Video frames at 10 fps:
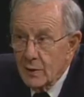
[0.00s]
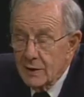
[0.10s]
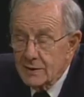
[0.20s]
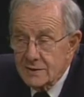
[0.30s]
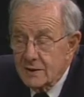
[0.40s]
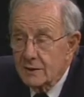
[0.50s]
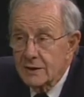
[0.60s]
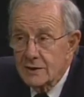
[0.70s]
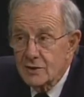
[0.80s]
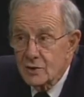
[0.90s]
but it's
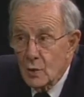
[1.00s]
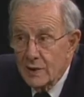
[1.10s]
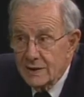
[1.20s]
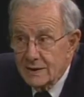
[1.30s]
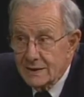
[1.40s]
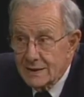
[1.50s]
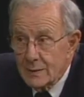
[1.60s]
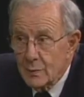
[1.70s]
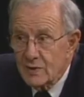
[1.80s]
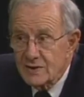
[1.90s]
nearly
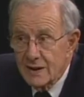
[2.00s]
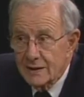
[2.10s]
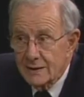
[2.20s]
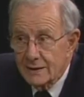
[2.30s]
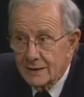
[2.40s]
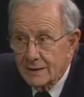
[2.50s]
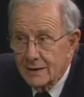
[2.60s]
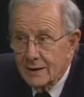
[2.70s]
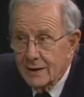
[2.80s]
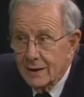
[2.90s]
twenty percent.
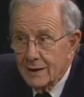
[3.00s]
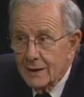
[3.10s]
For